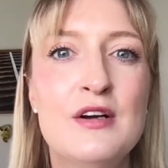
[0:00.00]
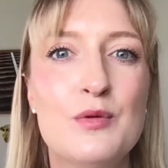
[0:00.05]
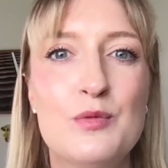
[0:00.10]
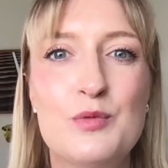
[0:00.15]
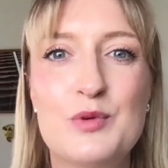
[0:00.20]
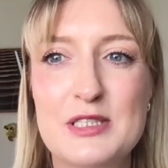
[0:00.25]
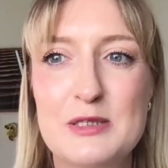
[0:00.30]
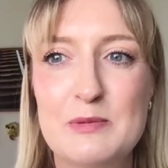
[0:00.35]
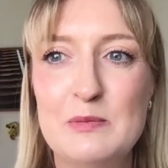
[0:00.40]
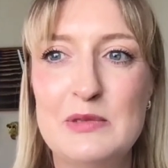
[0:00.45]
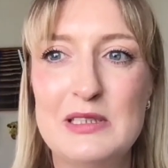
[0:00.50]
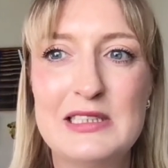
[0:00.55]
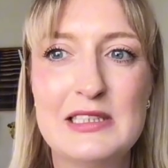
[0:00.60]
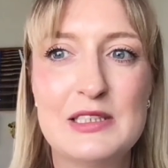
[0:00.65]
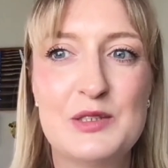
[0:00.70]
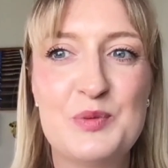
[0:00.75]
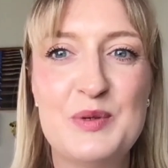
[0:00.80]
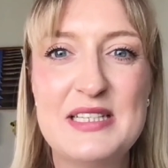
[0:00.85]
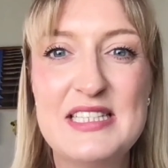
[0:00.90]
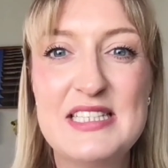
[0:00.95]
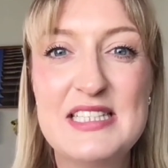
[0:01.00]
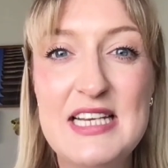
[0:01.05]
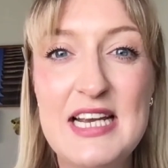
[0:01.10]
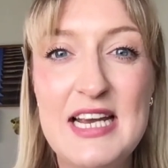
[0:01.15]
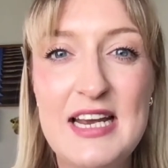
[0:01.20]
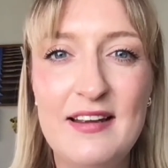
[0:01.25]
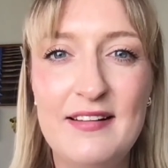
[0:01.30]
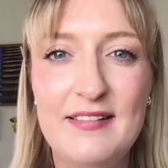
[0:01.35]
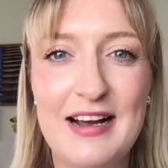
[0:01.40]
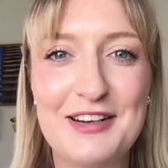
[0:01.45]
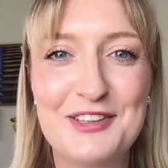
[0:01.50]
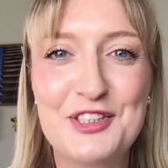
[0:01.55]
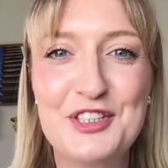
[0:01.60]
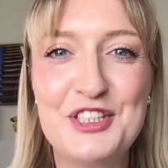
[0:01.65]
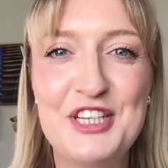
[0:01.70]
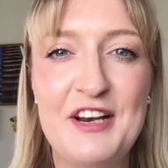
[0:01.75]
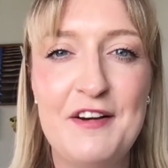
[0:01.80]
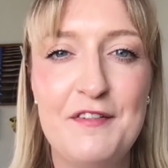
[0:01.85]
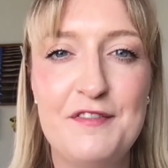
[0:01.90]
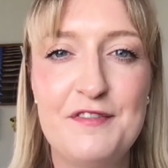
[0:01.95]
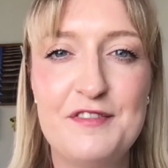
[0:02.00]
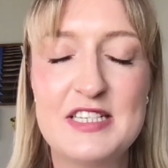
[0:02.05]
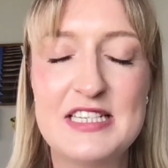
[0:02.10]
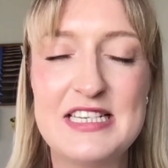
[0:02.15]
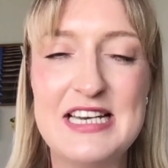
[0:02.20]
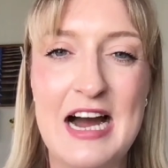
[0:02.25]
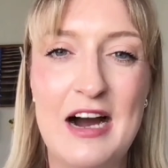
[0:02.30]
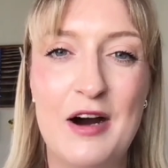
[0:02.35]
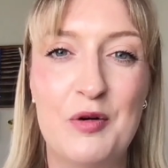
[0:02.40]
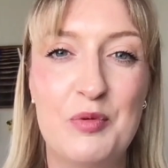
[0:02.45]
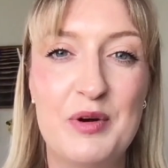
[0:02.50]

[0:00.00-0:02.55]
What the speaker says: was because we're seeing that shift now.